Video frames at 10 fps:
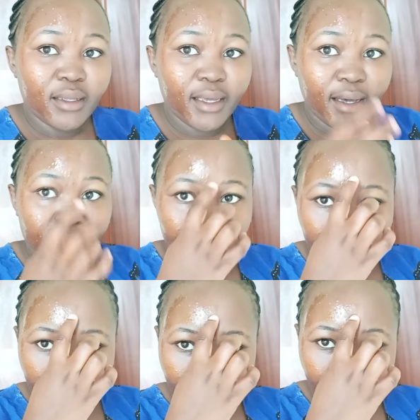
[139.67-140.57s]
Yeah,
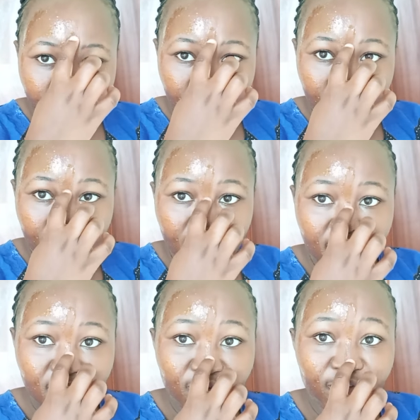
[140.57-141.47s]
if your skin
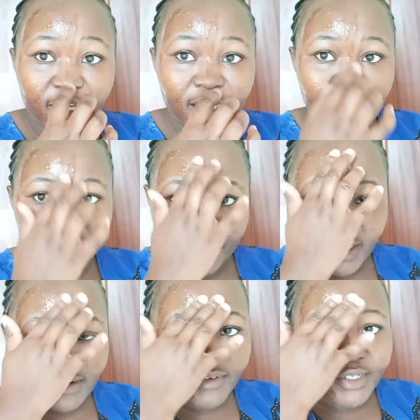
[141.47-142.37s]
is very
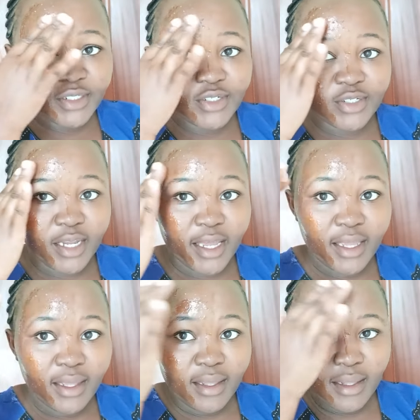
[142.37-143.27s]

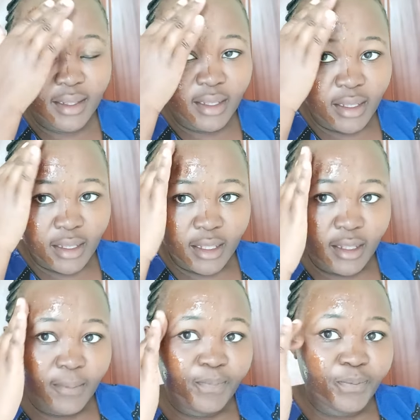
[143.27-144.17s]
dry,
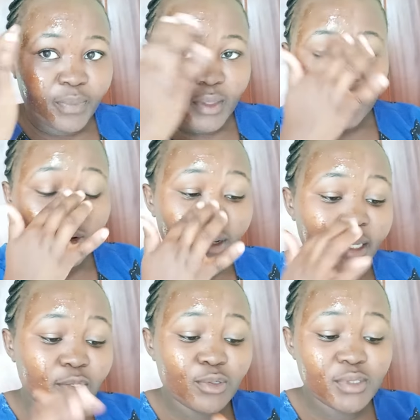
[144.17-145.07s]
you
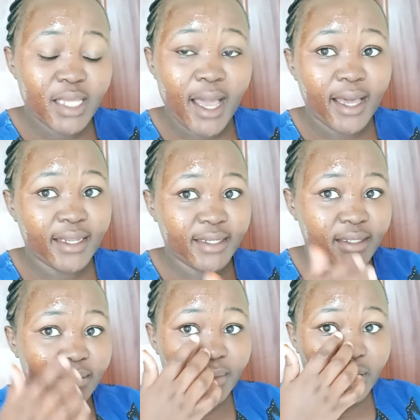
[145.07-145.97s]
can use
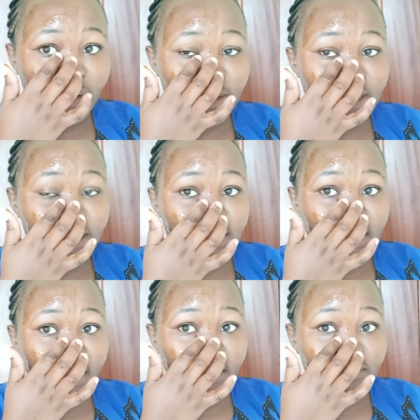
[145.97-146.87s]
honey because it
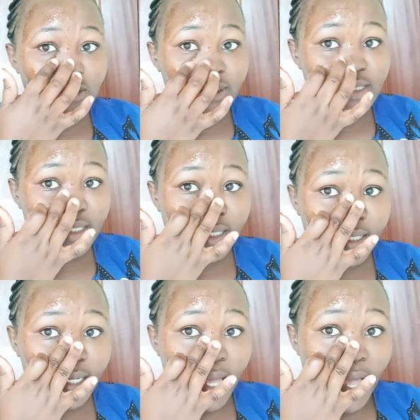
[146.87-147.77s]
gives your
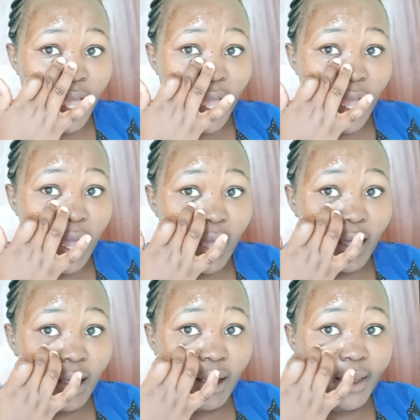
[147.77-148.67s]
skin
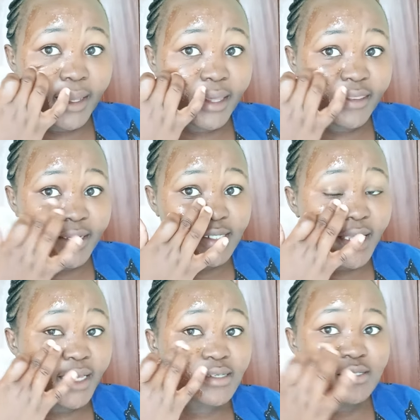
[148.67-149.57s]
that
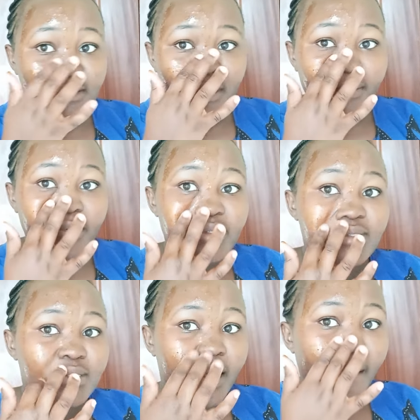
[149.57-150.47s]
extra
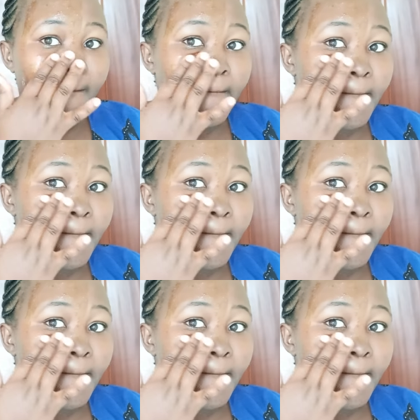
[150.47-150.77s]
moisture.